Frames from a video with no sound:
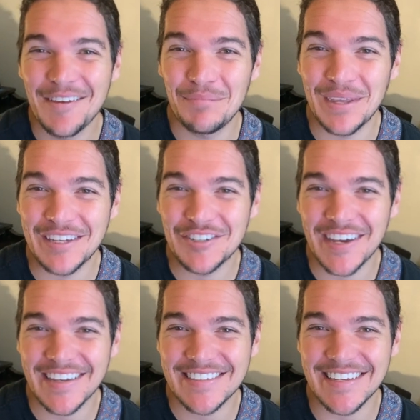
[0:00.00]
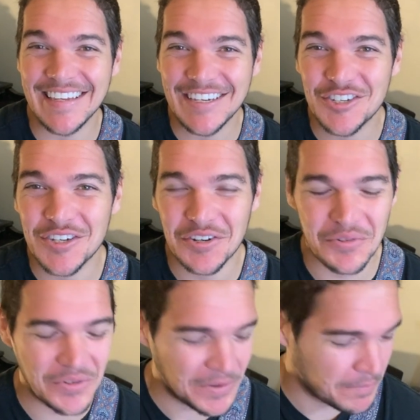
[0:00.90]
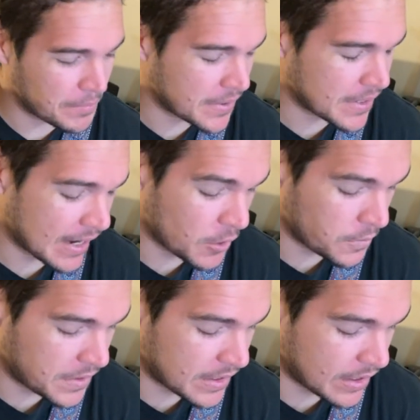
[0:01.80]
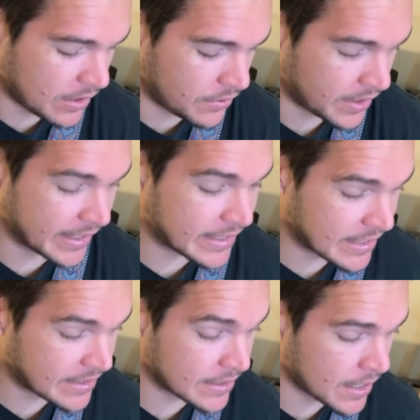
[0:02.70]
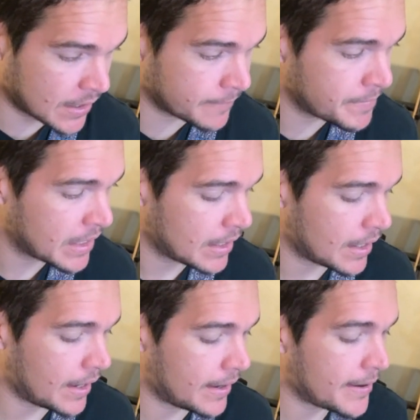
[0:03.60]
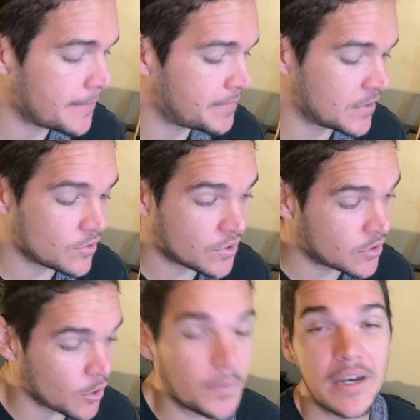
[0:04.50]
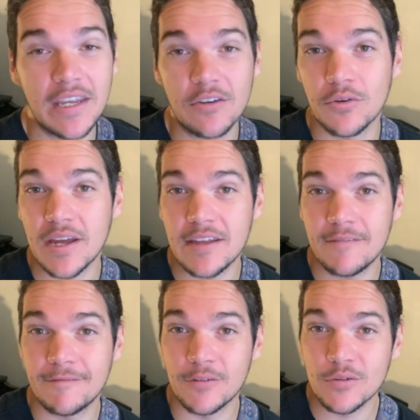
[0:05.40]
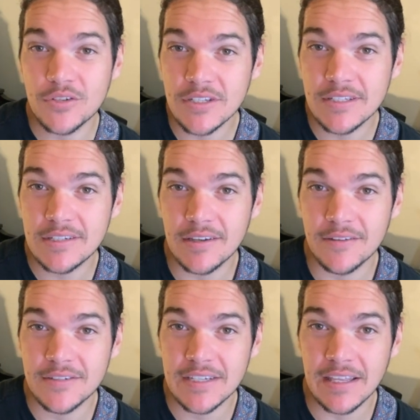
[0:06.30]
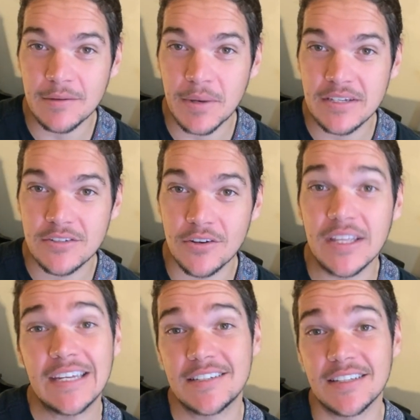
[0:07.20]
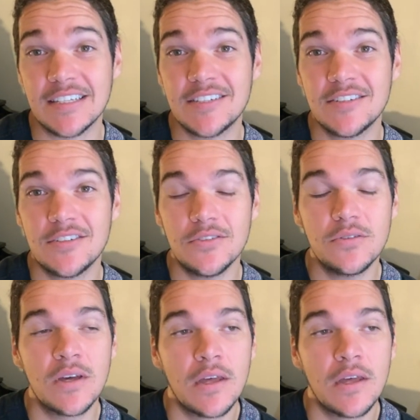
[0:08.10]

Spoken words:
playing jazz in general, but I hope that you liked this song. There's so many great versions of Stella by Starlight to listen to.